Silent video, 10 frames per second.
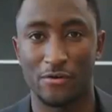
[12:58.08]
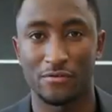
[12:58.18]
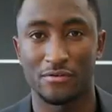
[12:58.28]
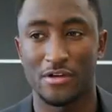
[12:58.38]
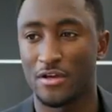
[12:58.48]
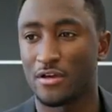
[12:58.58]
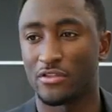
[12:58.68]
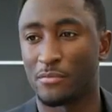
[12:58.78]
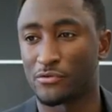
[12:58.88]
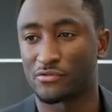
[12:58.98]
phone,
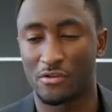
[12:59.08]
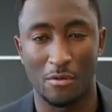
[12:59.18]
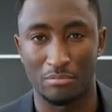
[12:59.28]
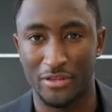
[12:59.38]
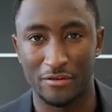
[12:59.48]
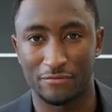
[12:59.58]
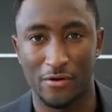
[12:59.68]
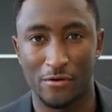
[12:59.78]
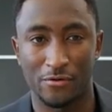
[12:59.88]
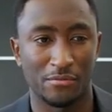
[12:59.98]
the most complete
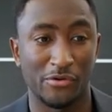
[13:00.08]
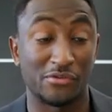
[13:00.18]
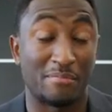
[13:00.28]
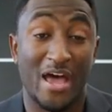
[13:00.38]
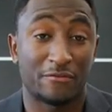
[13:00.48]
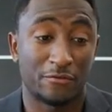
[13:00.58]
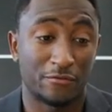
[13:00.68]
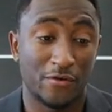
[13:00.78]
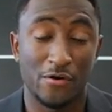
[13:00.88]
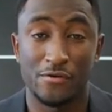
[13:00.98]
phone, the most
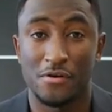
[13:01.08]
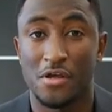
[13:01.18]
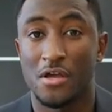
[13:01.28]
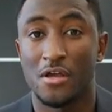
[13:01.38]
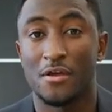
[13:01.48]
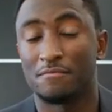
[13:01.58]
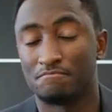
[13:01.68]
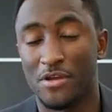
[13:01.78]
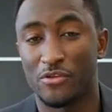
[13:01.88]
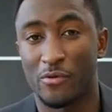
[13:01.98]
impactful phone.
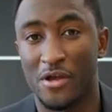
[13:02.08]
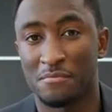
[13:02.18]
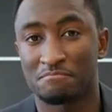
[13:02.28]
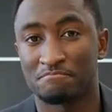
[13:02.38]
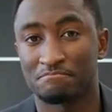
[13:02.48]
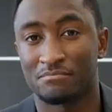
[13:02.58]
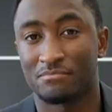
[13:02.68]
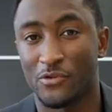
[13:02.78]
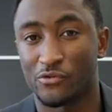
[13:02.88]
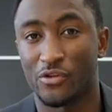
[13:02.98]
Either way,
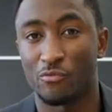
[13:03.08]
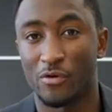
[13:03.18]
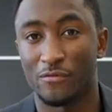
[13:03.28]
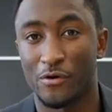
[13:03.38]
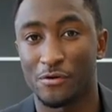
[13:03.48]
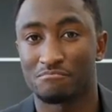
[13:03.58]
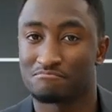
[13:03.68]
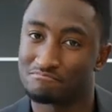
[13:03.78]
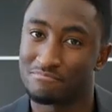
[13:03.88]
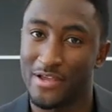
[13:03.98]
there's only one voter,
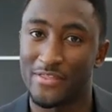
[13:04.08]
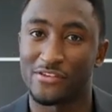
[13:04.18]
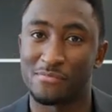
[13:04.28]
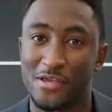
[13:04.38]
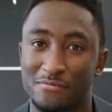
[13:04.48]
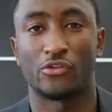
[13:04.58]
and that's me.